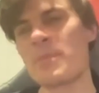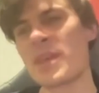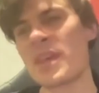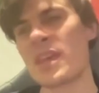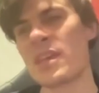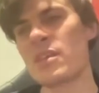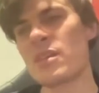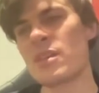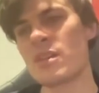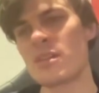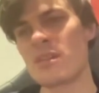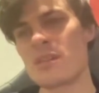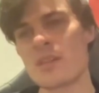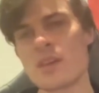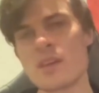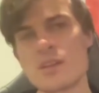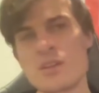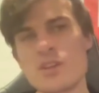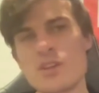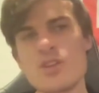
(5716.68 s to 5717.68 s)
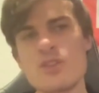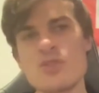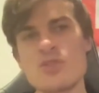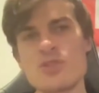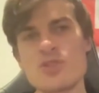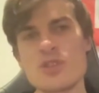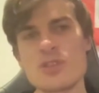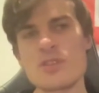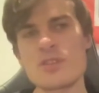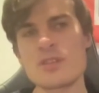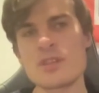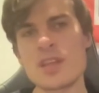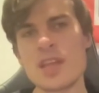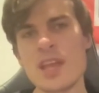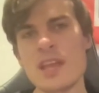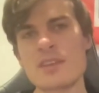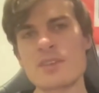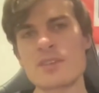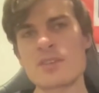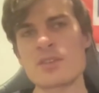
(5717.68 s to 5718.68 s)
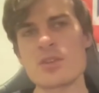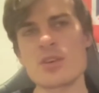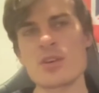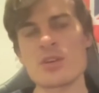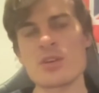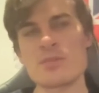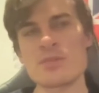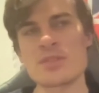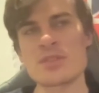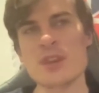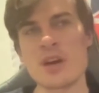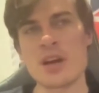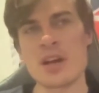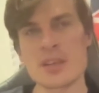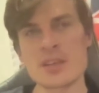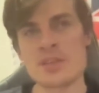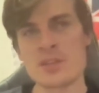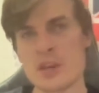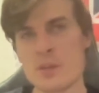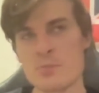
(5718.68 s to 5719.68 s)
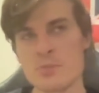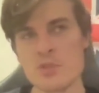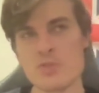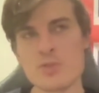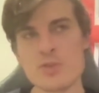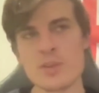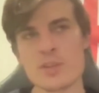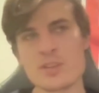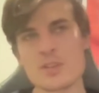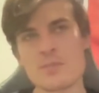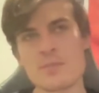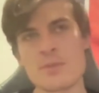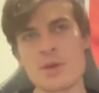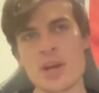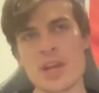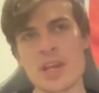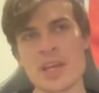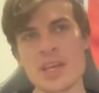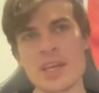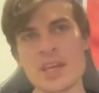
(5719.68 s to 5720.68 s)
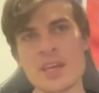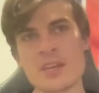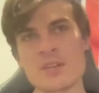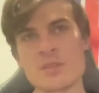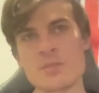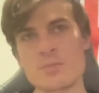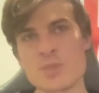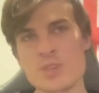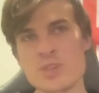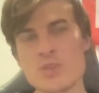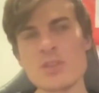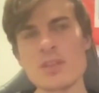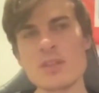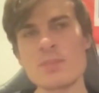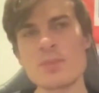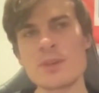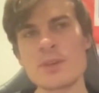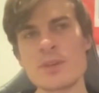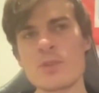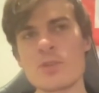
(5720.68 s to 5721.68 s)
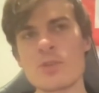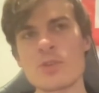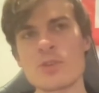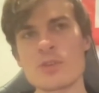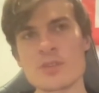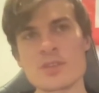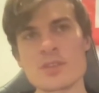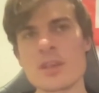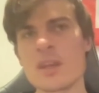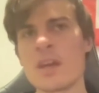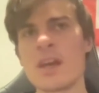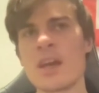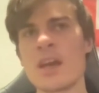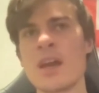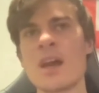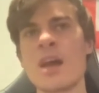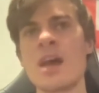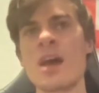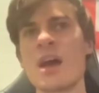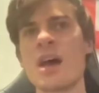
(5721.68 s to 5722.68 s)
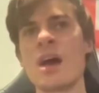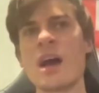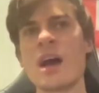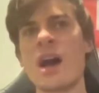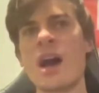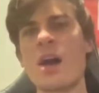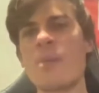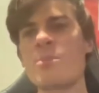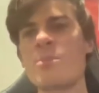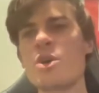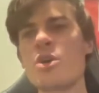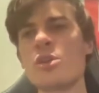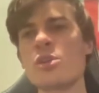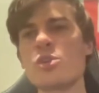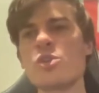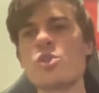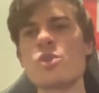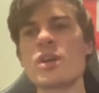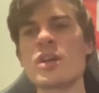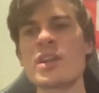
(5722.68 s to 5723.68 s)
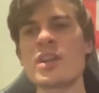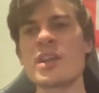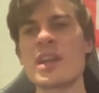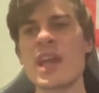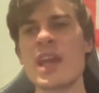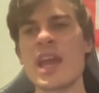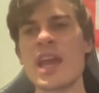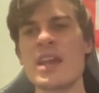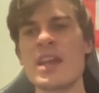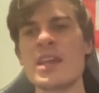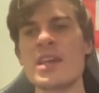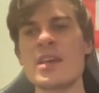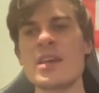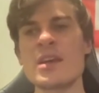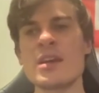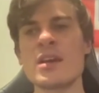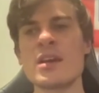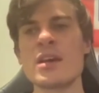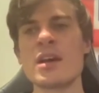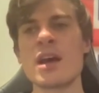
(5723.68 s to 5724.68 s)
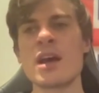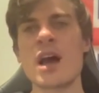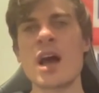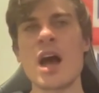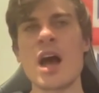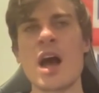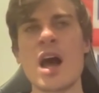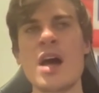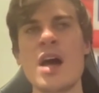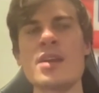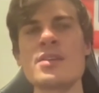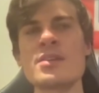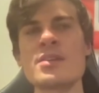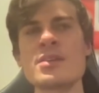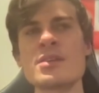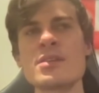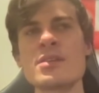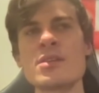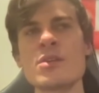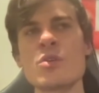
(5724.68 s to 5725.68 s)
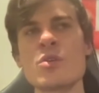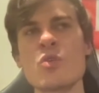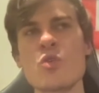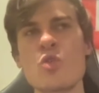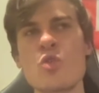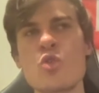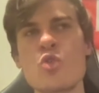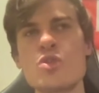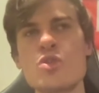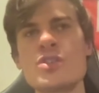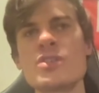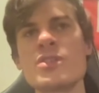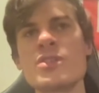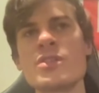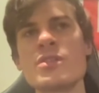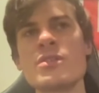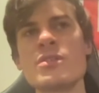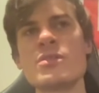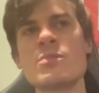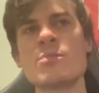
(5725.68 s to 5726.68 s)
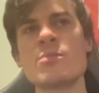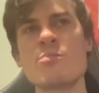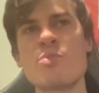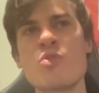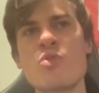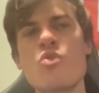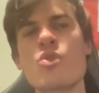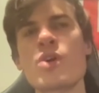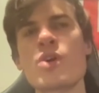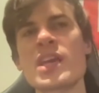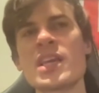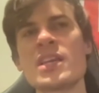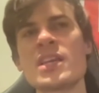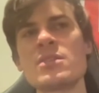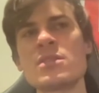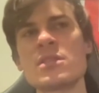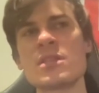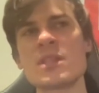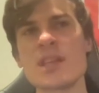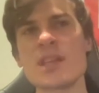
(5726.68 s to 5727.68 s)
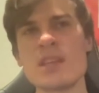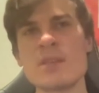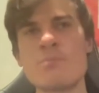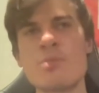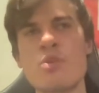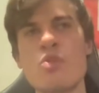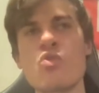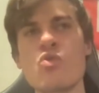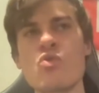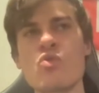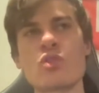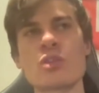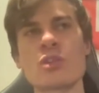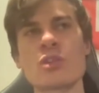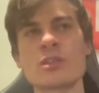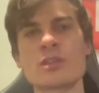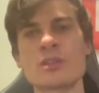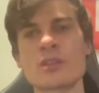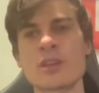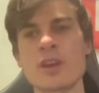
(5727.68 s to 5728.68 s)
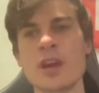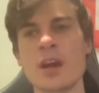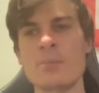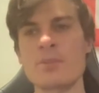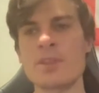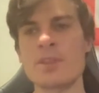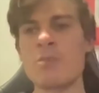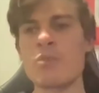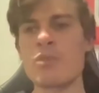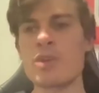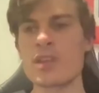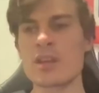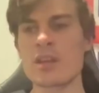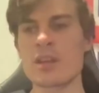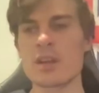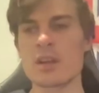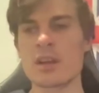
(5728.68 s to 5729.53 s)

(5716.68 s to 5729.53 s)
opinion that you should get circumcised. I'm doing it to my kids purely because I'm not looking at any unhooded boys in porn. I'm done with it.